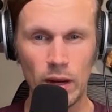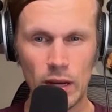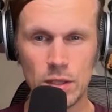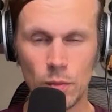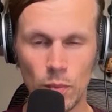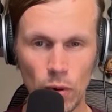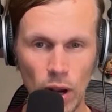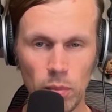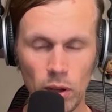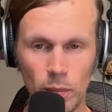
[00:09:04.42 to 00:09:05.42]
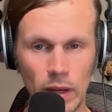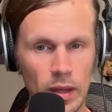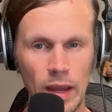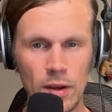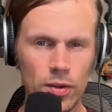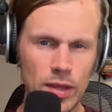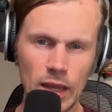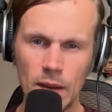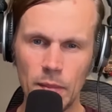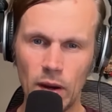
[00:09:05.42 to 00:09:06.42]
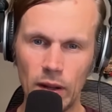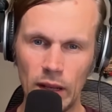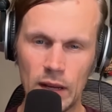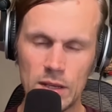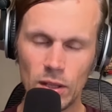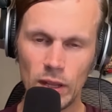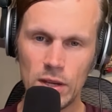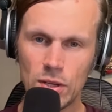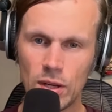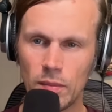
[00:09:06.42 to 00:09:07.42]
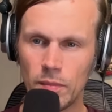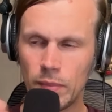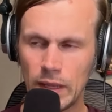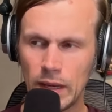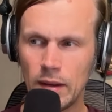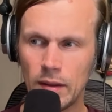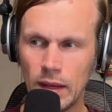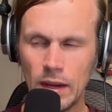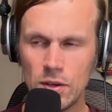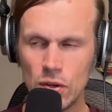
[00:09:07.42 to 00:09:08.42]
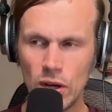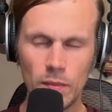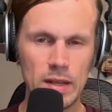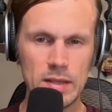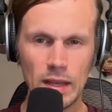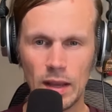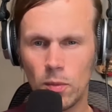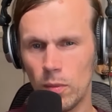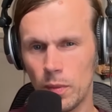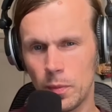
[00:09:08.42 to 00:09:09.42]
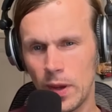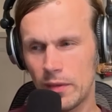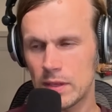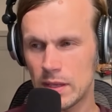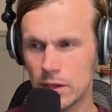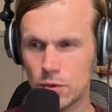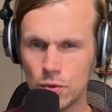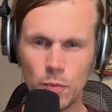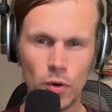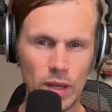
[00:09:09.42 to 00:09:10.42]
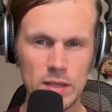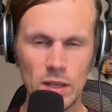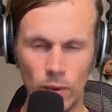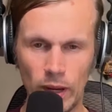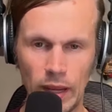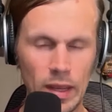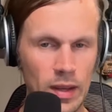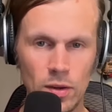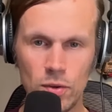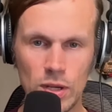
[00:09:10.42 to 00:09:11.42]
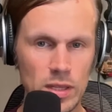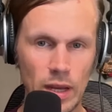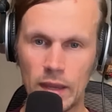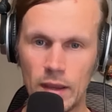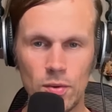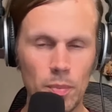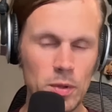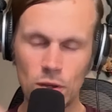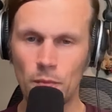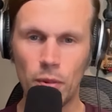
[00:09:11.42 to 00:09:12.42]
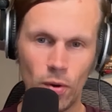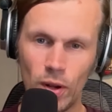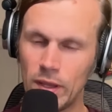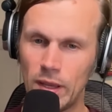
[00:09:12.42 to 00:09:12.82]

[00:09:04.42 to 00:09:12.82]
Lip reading: customer problem, and you're thinking about it in isolation, but then an engineer might say like, well, we have this like super easy way, just like drop this component